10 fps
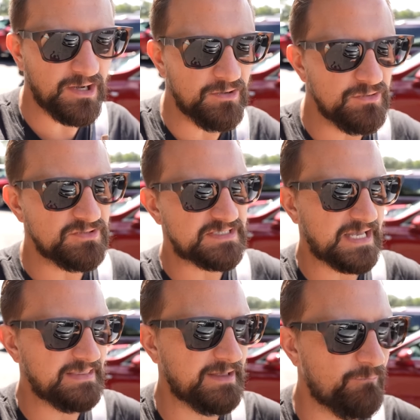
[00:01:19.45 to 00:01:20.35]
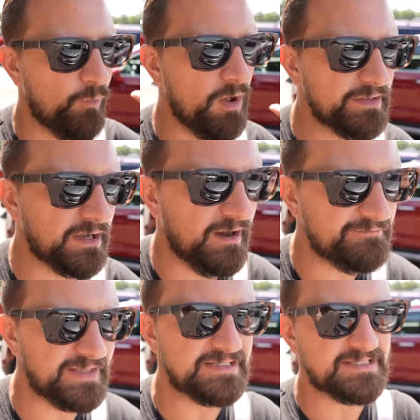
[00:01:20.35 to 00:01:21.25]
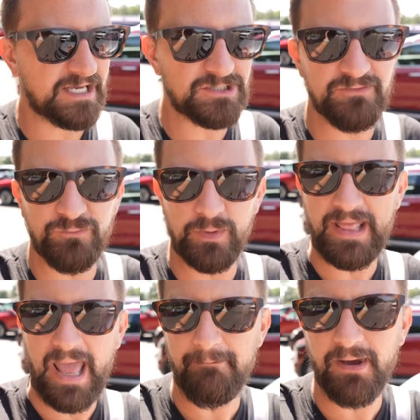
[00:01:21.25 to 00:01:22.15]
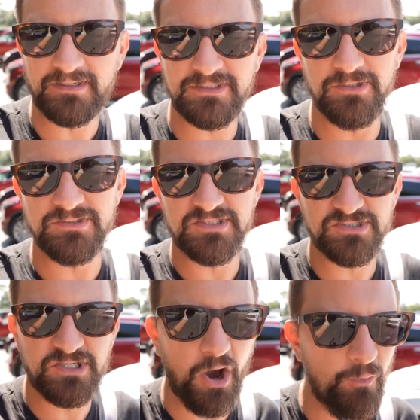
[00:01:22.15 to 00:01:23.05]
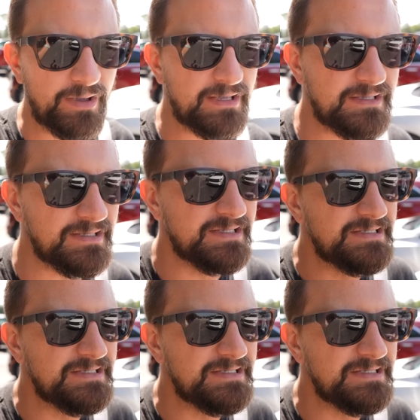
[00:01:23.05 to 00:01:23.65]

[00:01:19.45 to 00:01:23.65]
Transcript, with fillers: Ghost and them walling off that section for where the Hatbox Ghost is going,